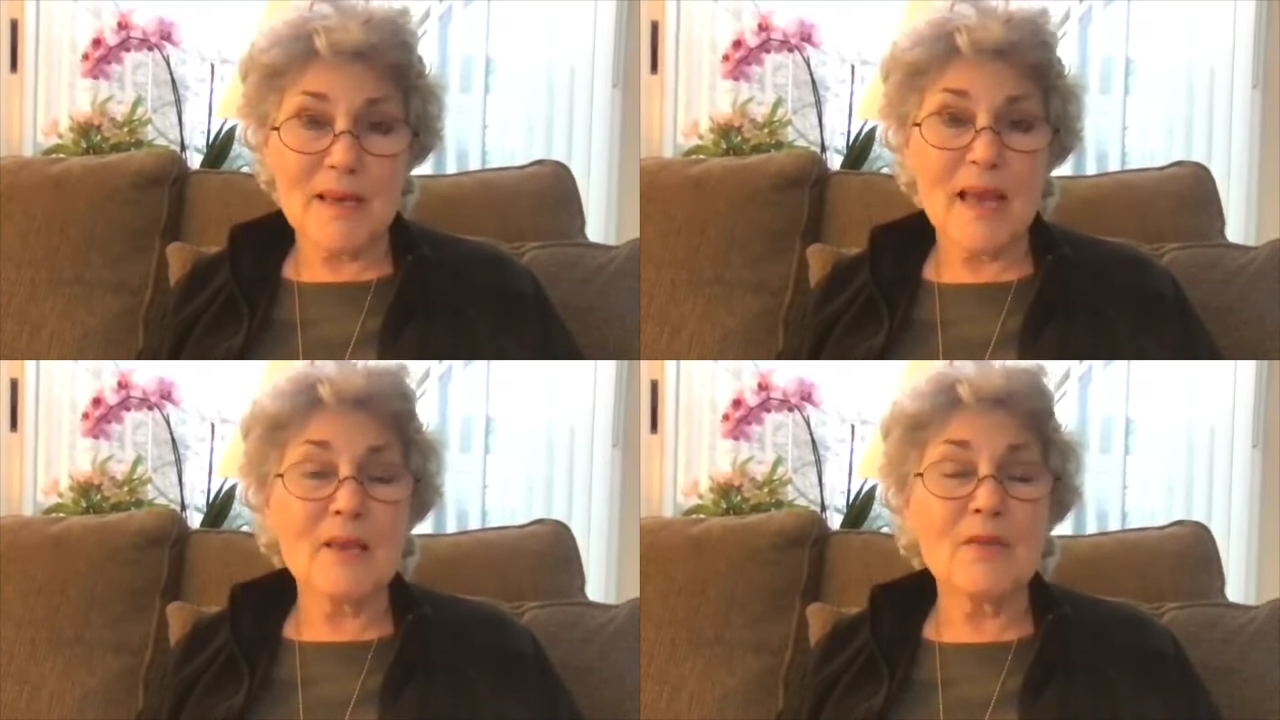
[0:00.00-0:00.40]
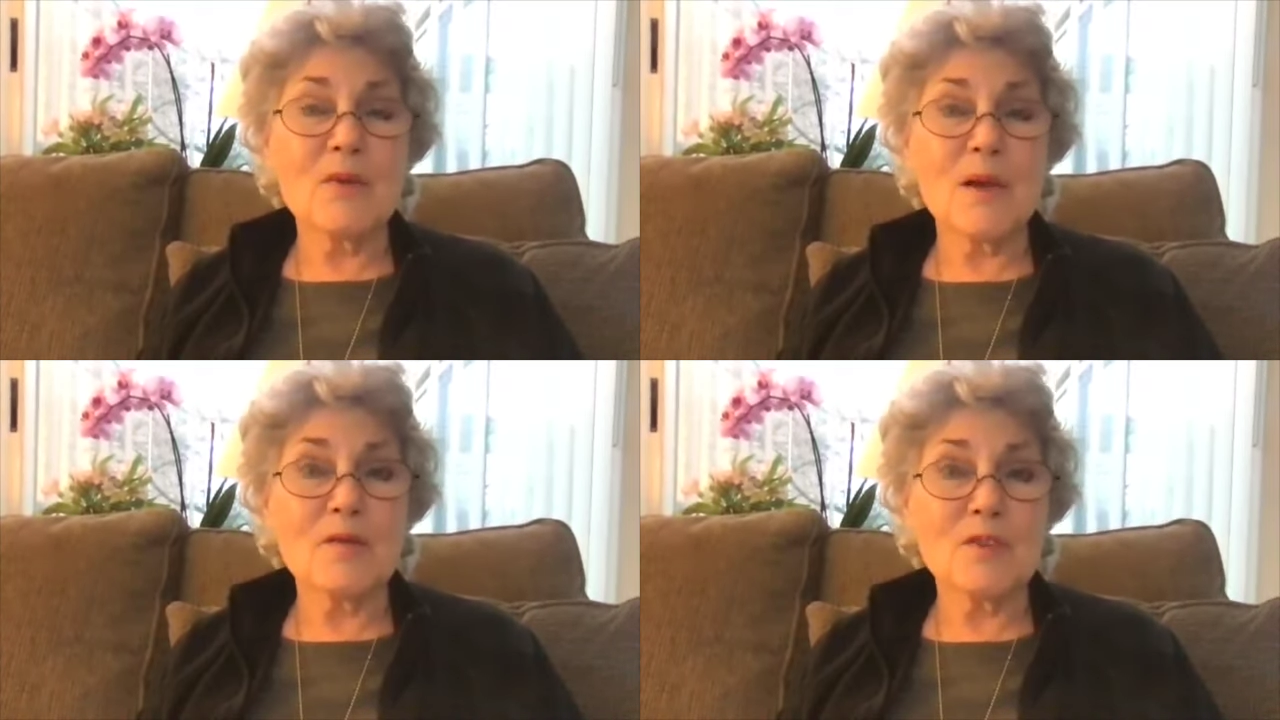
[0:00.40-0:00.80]
And if
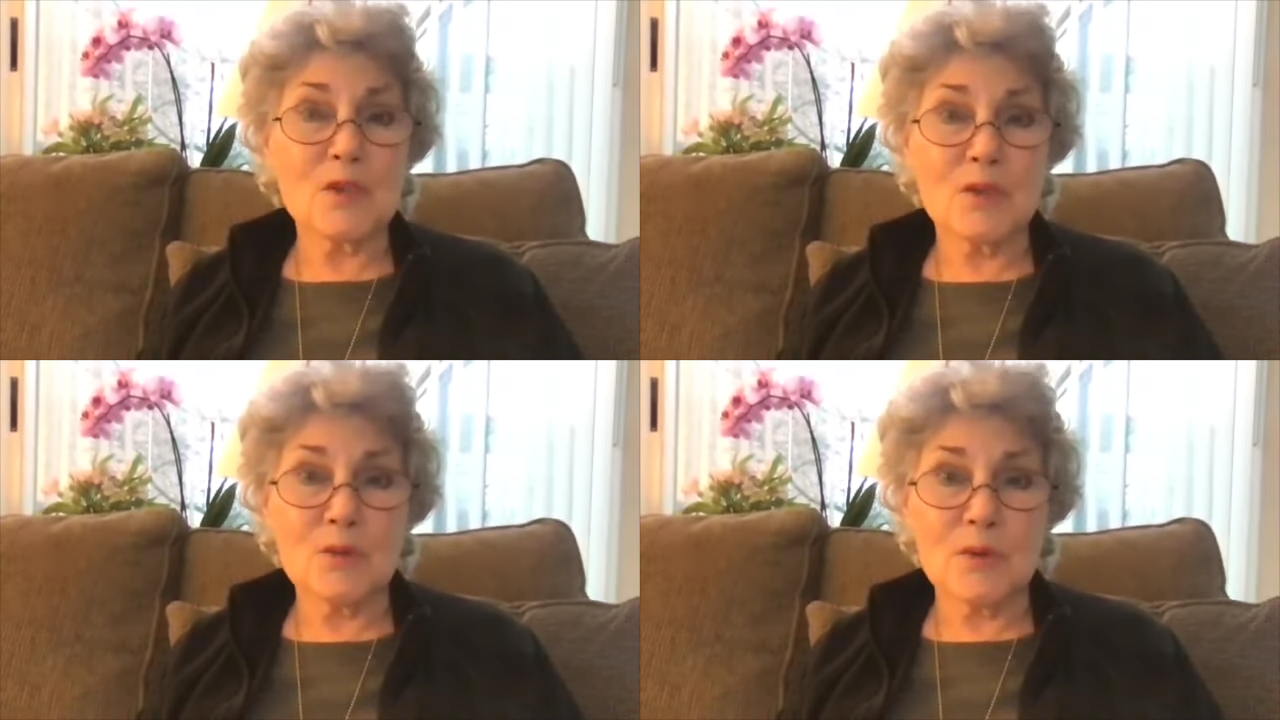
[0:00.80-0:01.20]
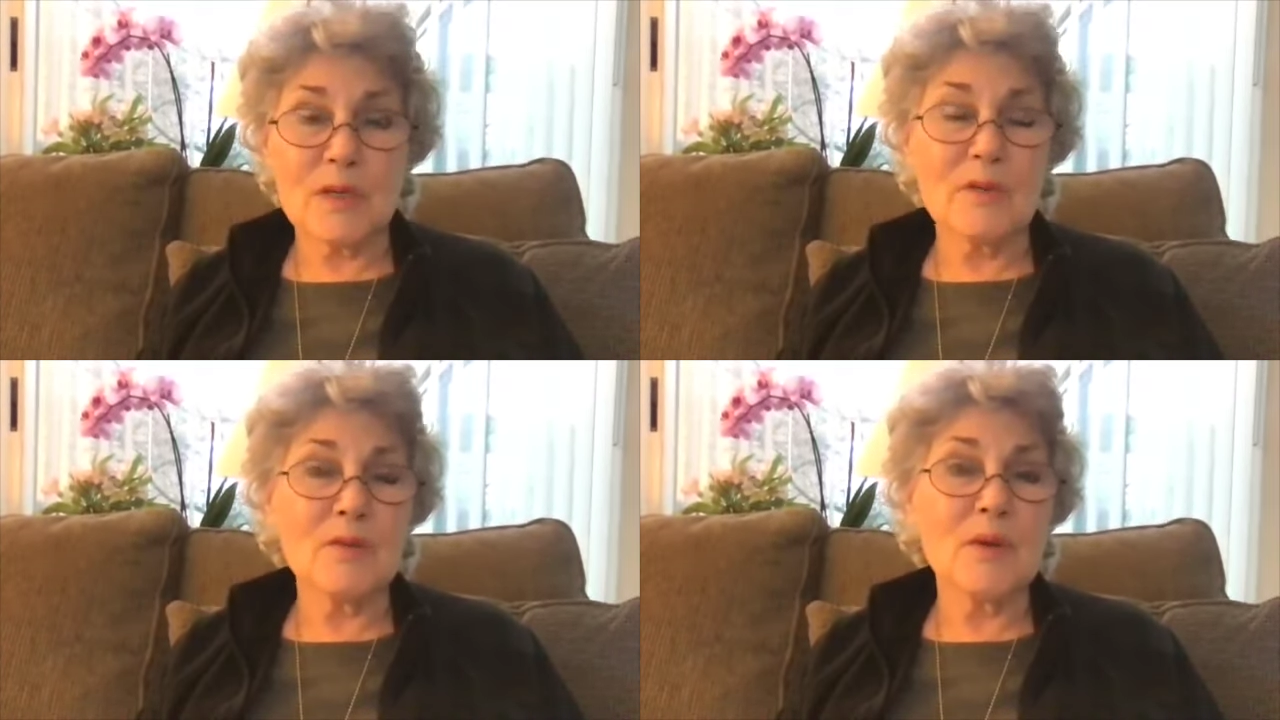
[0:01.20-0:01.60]
you have
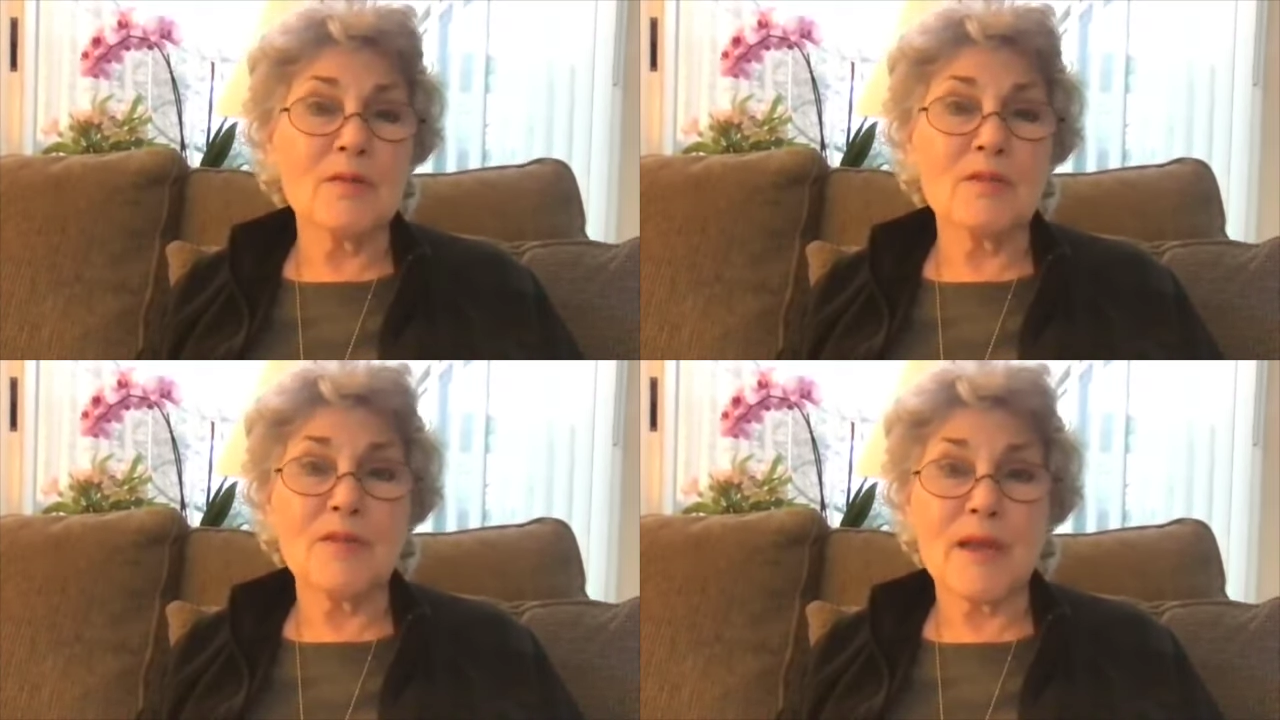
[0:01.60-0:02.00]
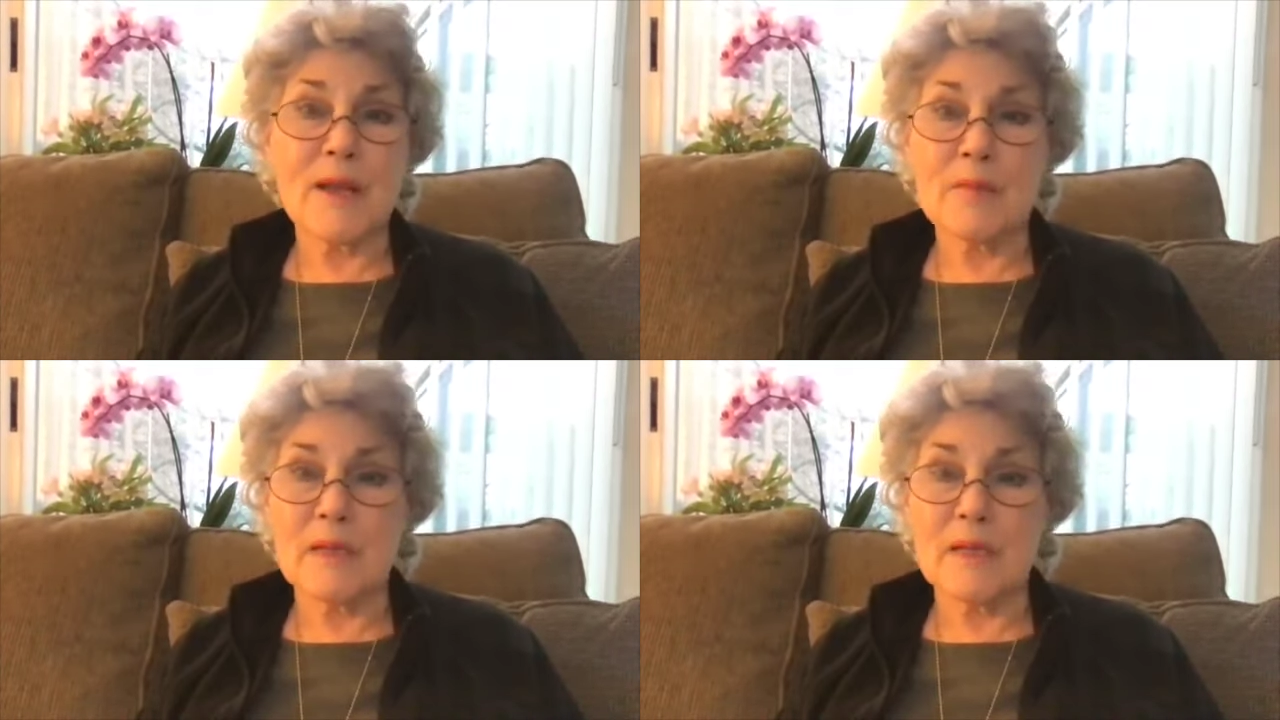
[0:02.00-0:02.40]
children, if you have a
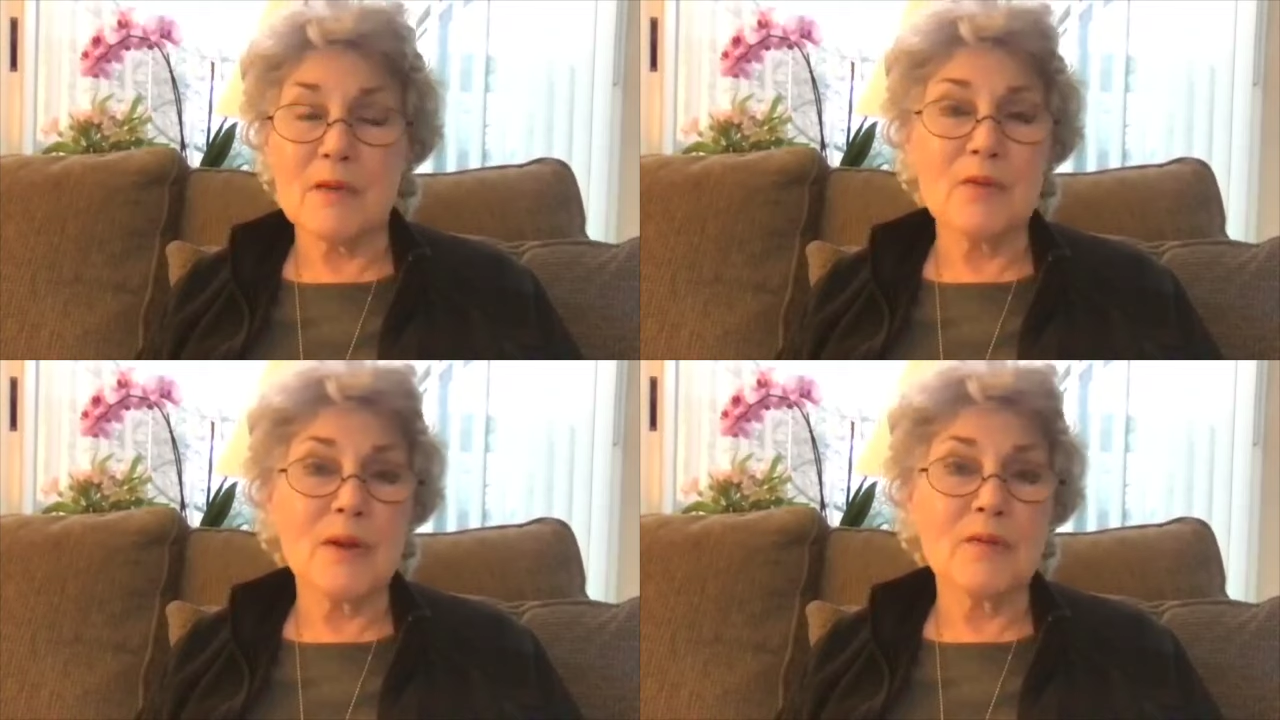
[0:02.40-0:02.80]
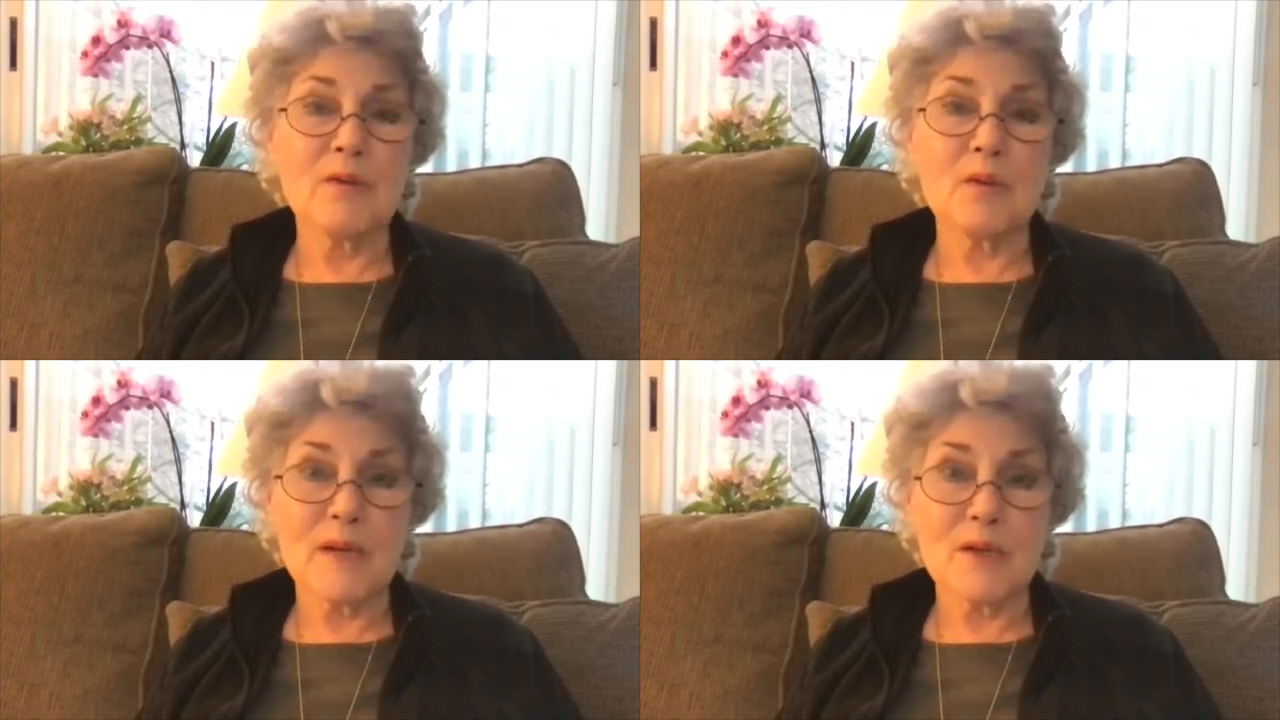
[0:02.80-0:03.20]
family, if you have
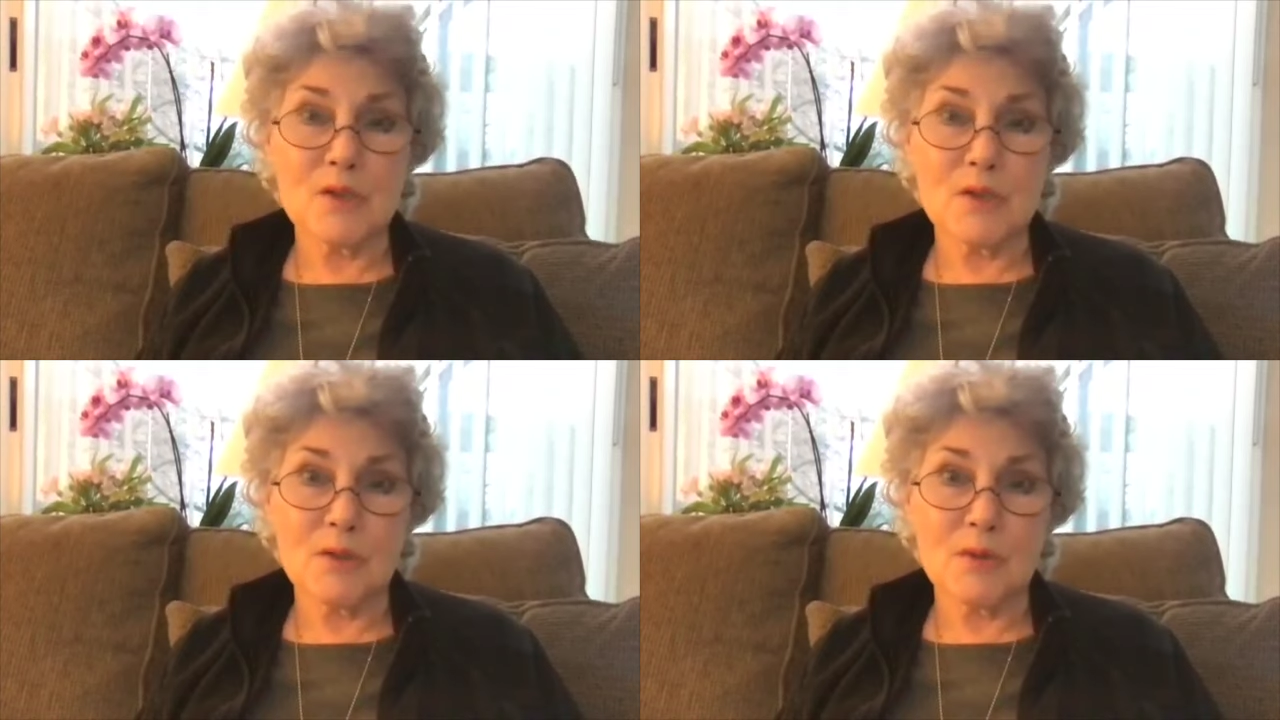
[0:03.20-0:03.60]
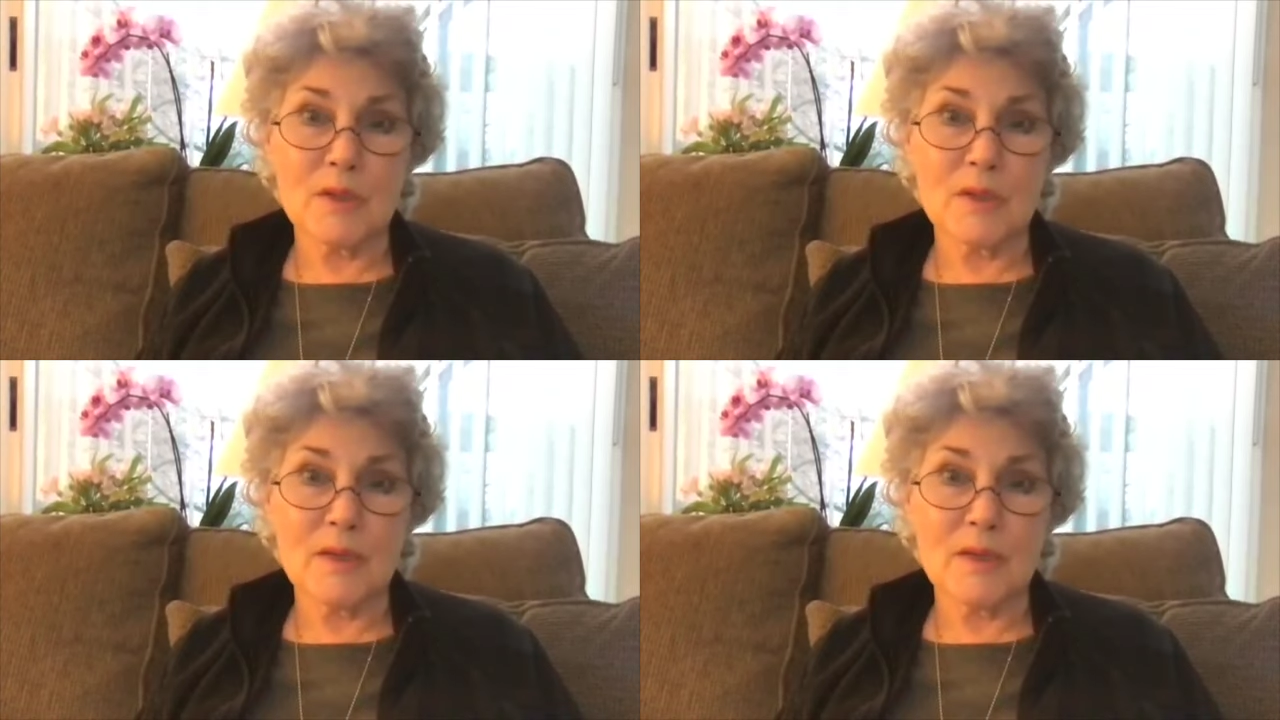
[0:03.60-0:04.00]
grandchildren,